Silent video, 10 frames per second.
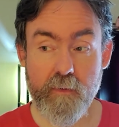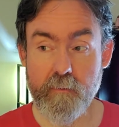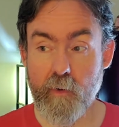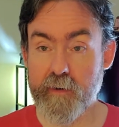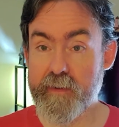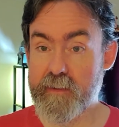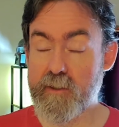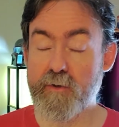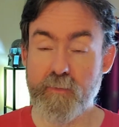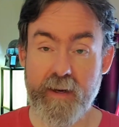The market is
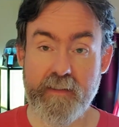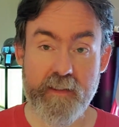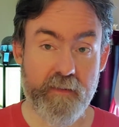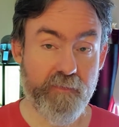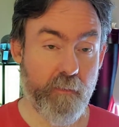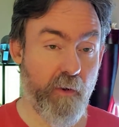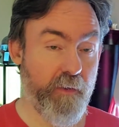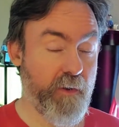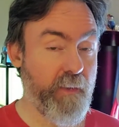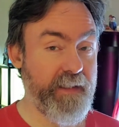correcting from all
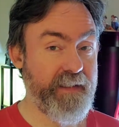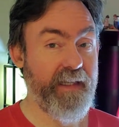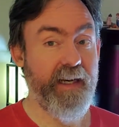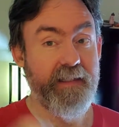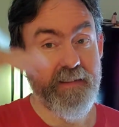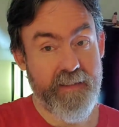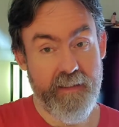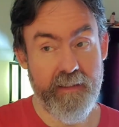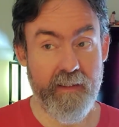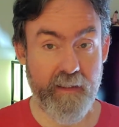the crazy heights that
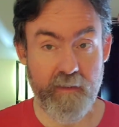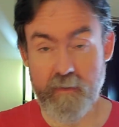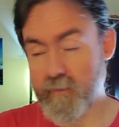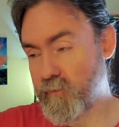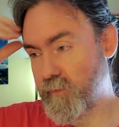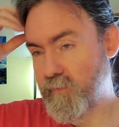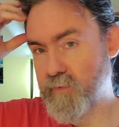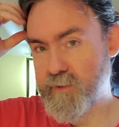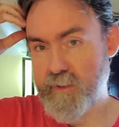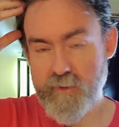it hit during the
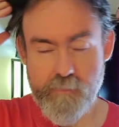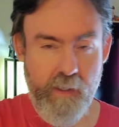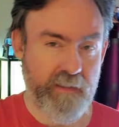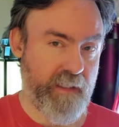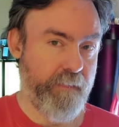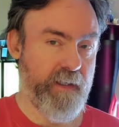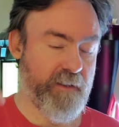first year of the pandemic.